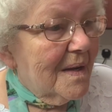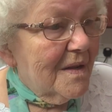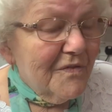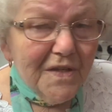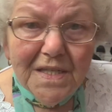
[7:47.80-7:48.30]

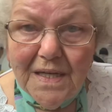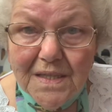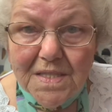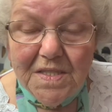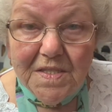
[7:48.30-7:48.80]
Every
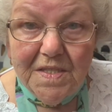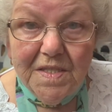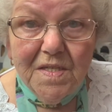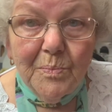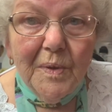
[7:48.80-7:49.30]
night he's
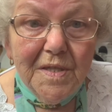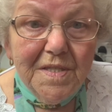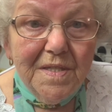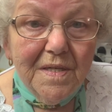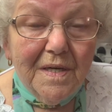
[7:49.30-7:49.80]
doing,
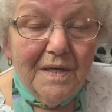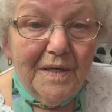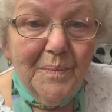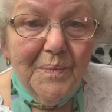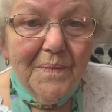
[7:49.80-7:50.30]
Bundy the
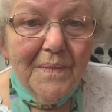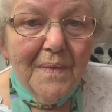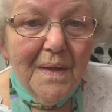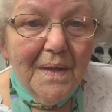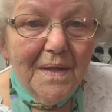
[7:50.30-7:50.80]
car,
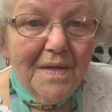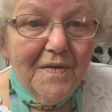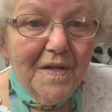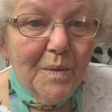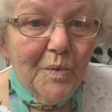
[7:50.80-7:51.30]
and
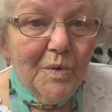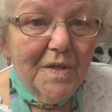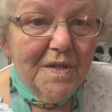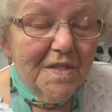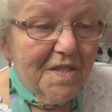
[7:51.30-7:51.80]
he come
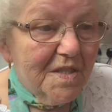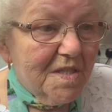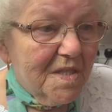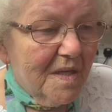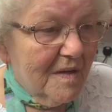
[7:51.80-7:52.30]
on and he
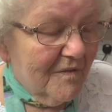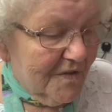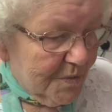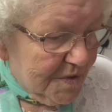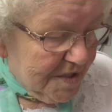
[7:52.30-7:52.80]
says,
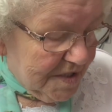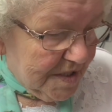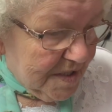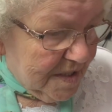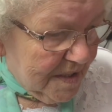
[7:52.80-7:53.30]
what was he
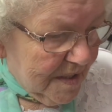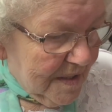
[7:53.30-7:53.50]
said?